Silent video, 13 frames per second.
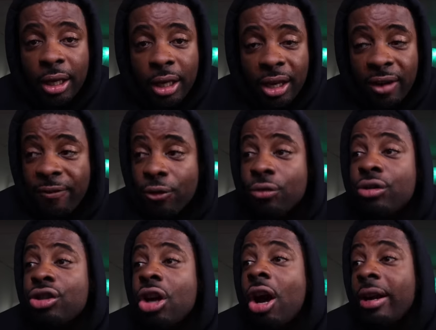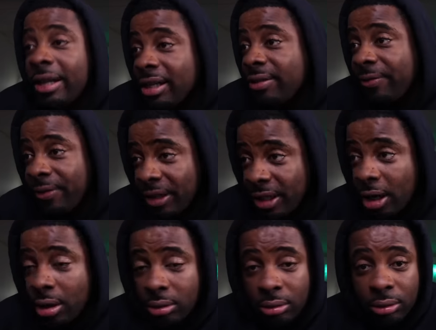If you saw this
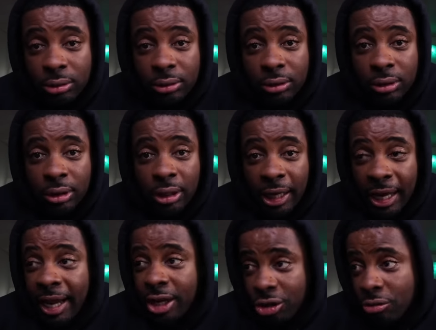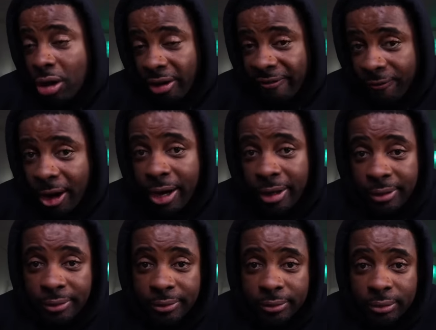video and you her friend,
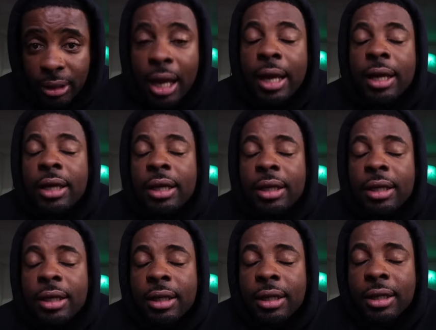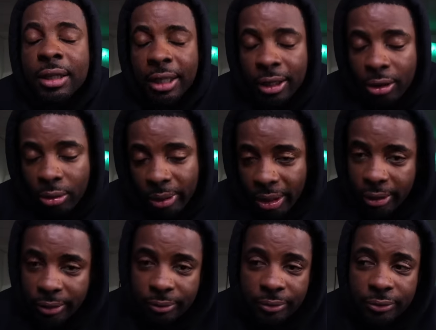get away.
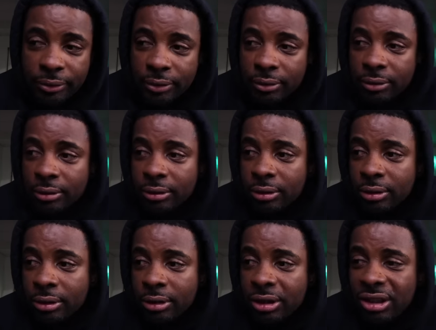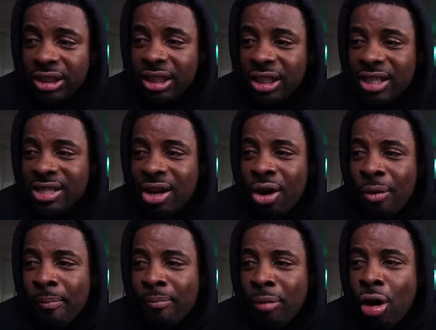She is a
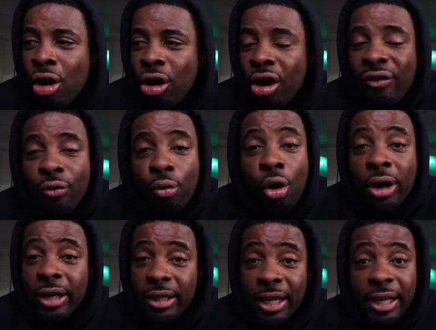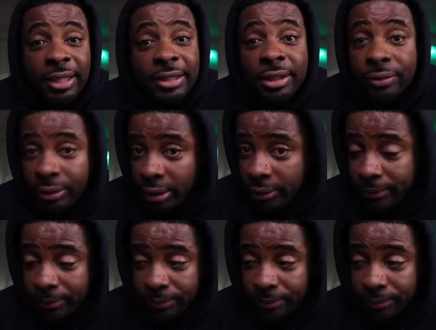ball of walking negativity.